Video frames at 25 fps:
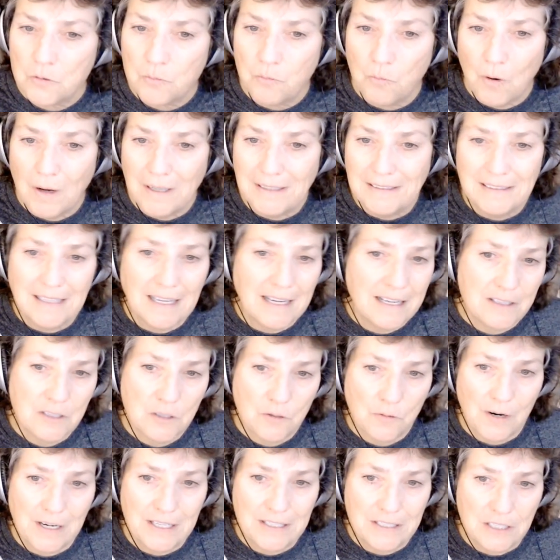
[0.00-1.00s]
There's one
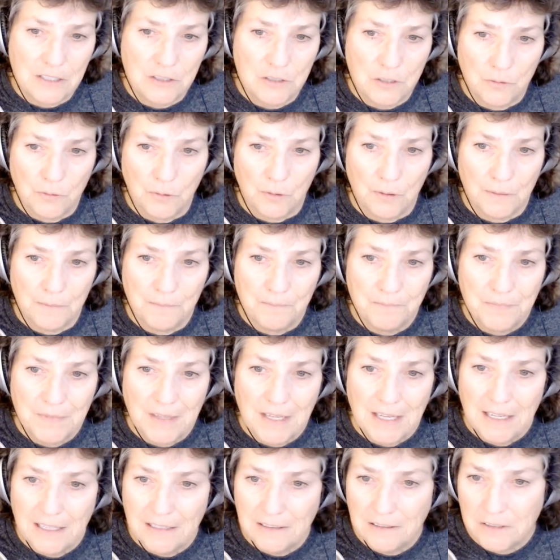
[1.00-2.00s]
last crazy tool.
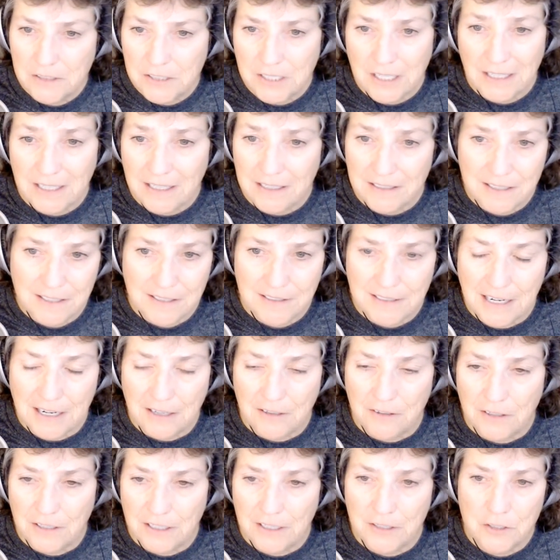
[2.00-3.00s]
It looks like a
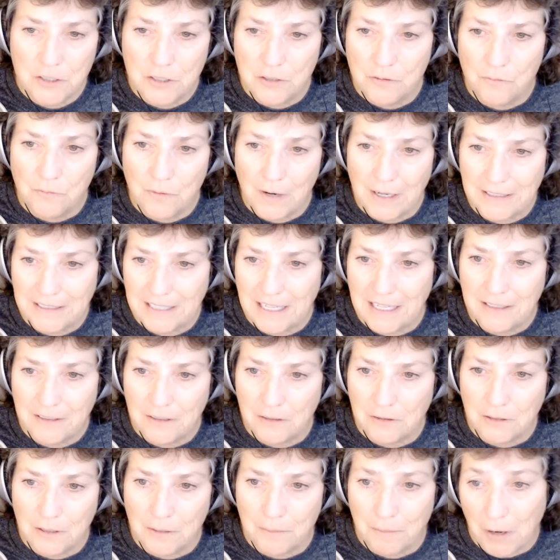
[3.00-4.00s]
standard issue
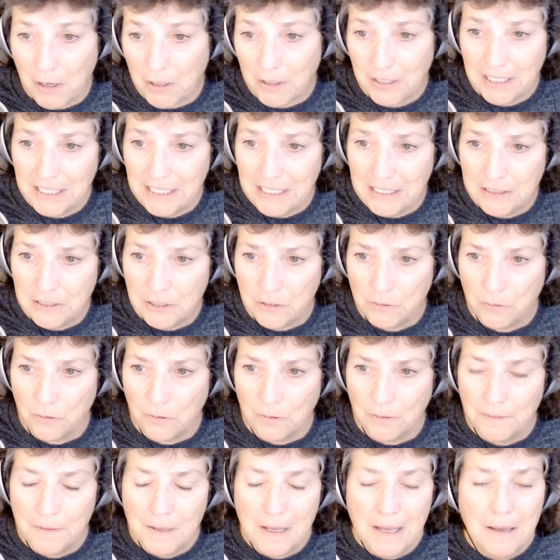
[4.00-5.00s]
rectangular marquee
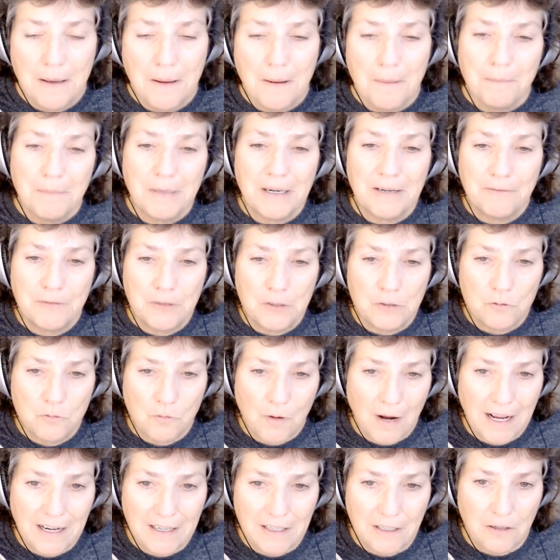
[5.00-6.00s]
tool, but if you
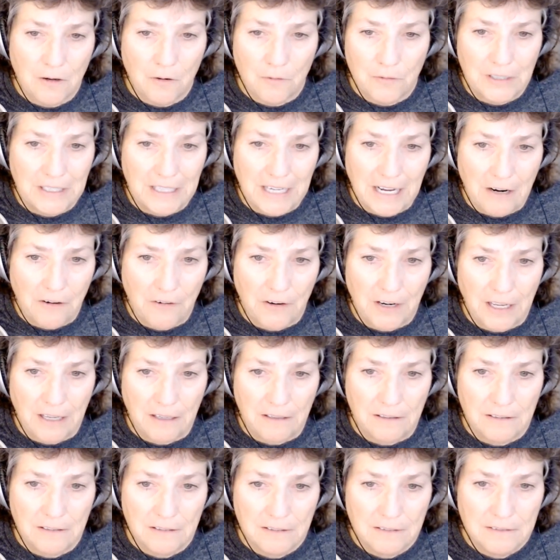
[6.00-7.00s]
drag it over an
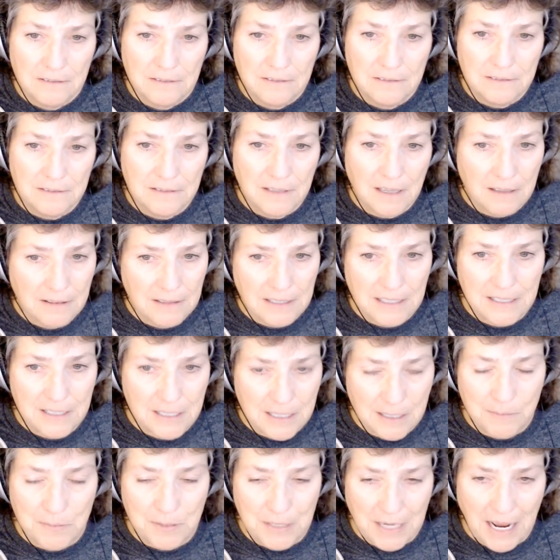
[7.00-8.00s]
area, nothing
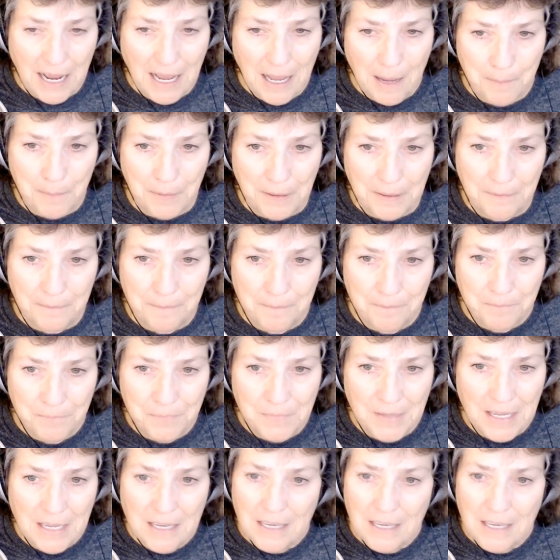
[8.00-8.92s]
seems to happen.